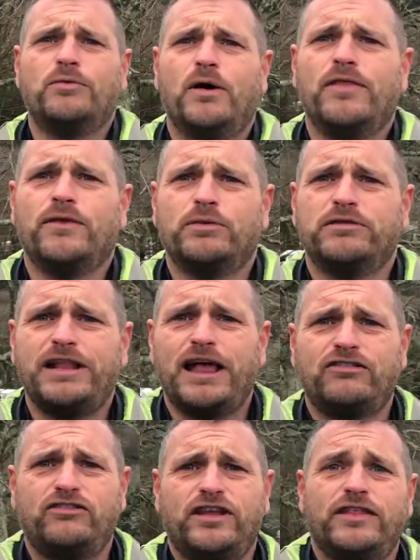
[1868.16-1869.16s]
one that was
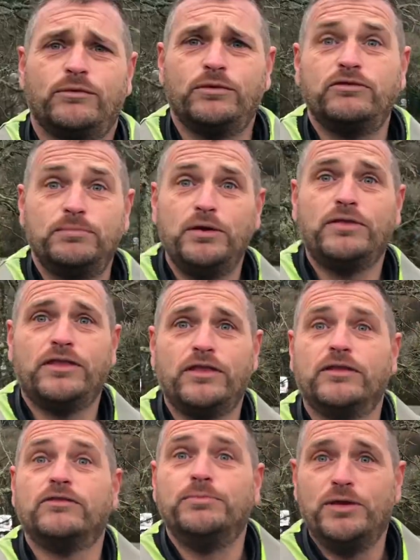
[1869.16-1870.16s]
last year, that was smoother than
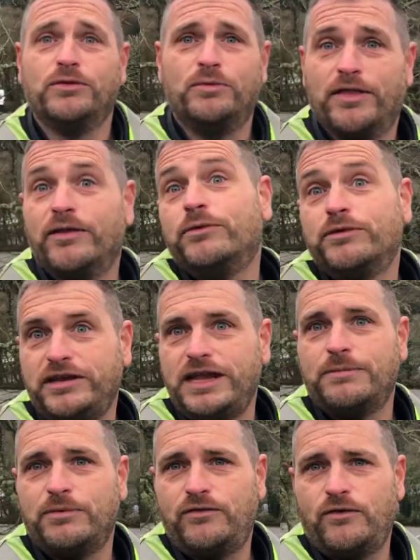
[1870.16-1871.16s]
the smoother one that was a year
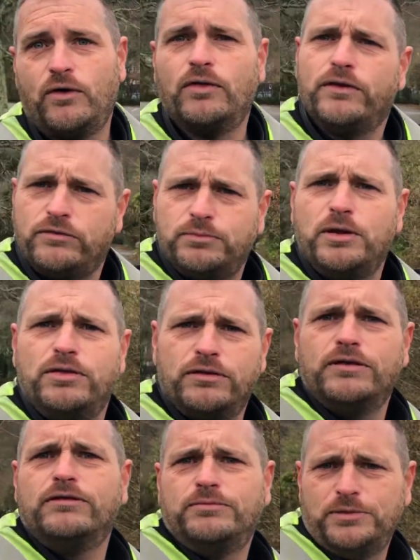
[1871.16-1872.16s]
before, that was smoother than
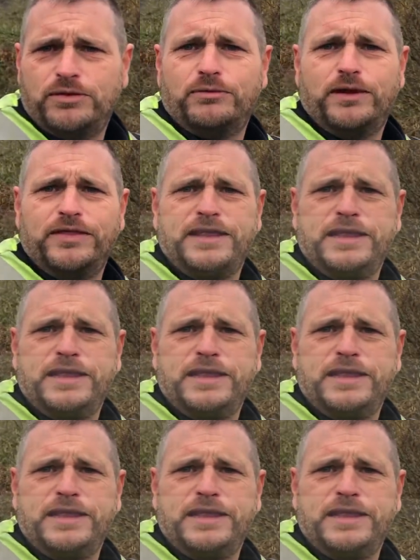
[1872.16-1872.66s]
the smoother one the